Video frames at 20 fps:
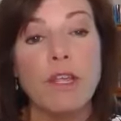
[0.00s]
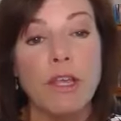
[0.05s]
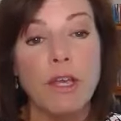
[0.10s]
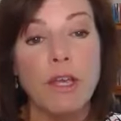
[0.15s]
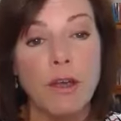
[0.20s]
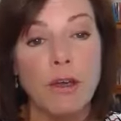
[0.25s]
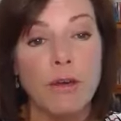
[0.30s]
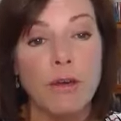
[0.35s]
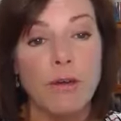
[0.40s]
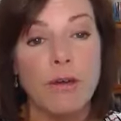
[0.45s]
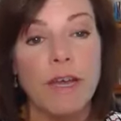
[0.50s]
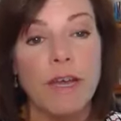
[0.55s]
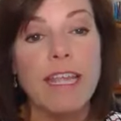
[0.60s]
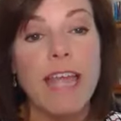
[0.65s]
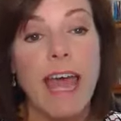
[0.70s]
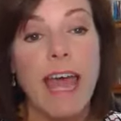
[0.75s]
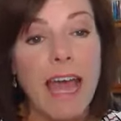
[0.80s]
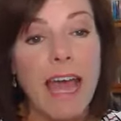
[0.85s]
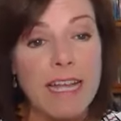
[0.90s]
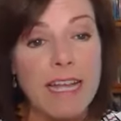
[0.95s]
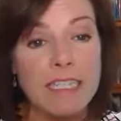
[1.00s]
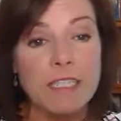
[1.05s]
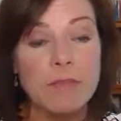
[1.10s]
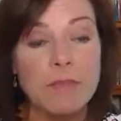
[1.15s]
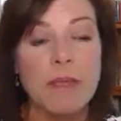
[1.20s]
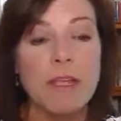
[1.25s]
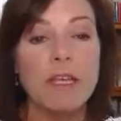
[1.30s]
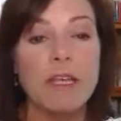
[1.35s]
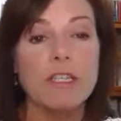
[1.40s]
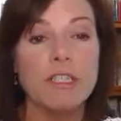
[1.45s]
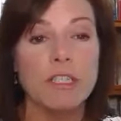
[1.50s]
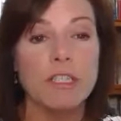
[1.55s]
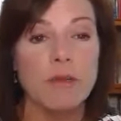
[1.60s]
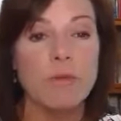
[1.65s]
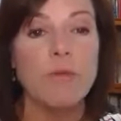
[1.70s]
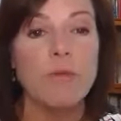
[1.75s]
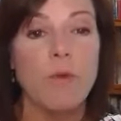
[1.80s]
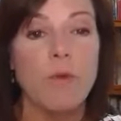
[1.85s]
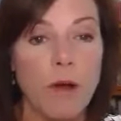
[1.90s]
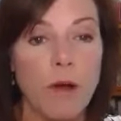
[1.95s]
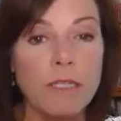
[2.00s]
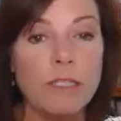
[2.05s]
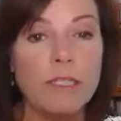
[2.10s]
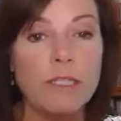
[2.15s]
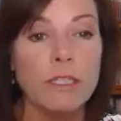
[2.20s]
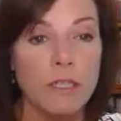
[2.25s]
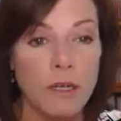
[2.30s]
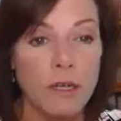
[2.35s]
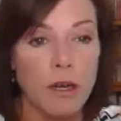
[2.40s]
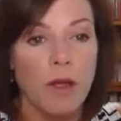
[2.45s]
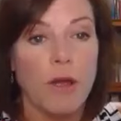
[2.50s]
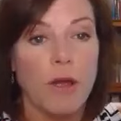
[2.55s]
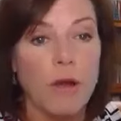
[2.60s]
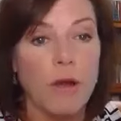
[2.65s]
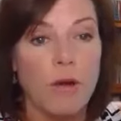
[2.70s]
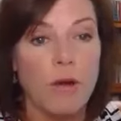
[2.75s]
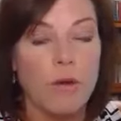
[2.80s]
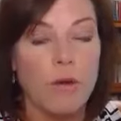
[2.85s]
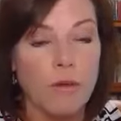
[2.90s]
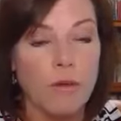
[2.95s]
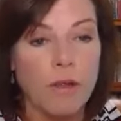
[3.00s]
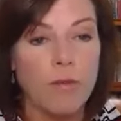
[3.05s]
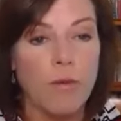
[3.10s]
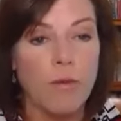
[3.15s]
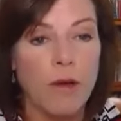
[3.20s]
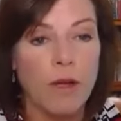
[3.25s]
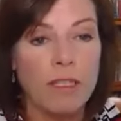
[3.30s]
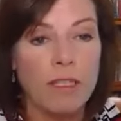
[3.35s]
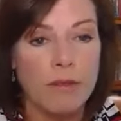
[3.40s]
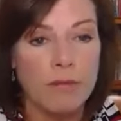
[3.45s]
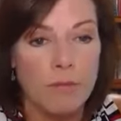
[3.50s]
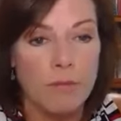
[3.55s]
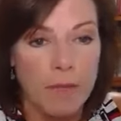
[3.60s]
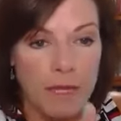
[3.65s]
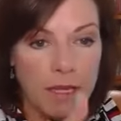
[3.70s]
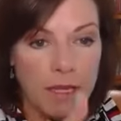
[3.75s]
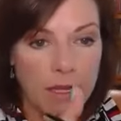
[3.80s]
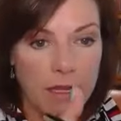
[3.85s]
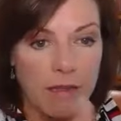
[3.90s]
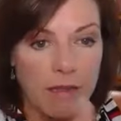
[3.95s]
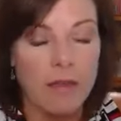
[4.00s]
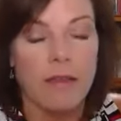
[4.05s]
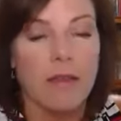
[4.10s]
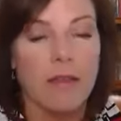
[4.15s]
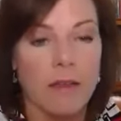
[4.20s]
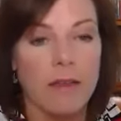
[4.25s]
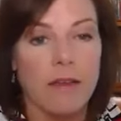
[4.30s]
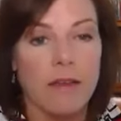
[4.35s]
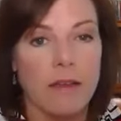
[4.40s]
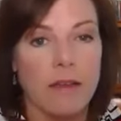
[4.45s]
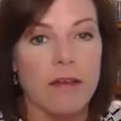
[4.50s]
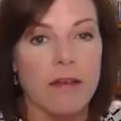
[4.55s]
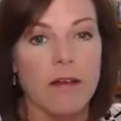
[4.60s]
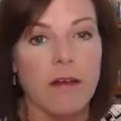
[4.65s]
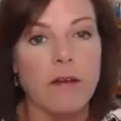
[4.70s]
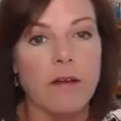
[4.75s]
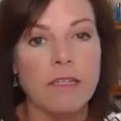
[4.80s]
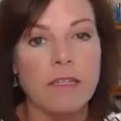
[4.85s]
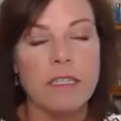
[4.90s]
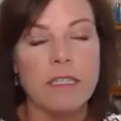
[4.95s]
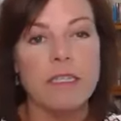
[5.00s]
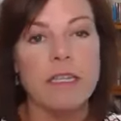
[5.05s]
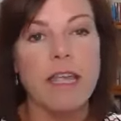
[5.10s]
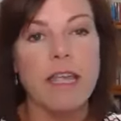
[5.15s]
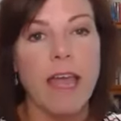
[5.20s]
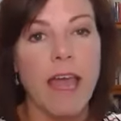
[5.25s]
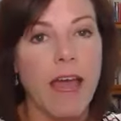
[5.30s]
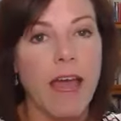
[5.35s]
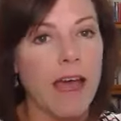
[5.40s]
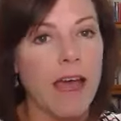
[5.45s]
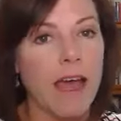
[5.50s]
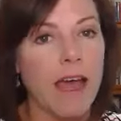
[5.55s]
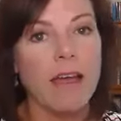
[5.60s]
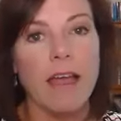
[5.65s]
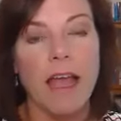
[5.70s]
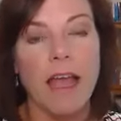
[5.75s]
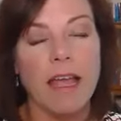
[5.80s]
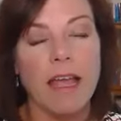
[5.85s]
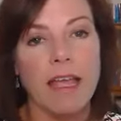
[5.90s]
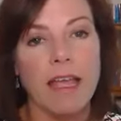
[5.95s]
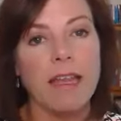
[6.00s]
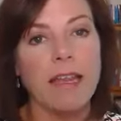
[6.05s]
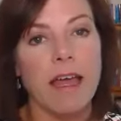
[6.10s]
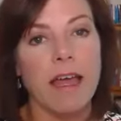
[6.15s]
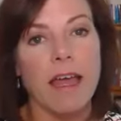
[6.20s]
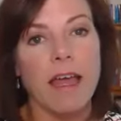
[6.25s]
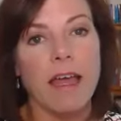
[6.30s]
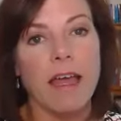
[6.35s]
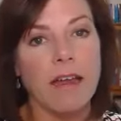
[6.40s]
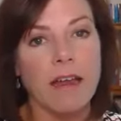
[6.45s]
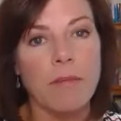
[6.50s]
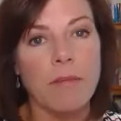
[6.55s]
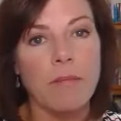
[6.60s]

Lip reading: For you. Yes, because you want to know, you want to be on. I get that.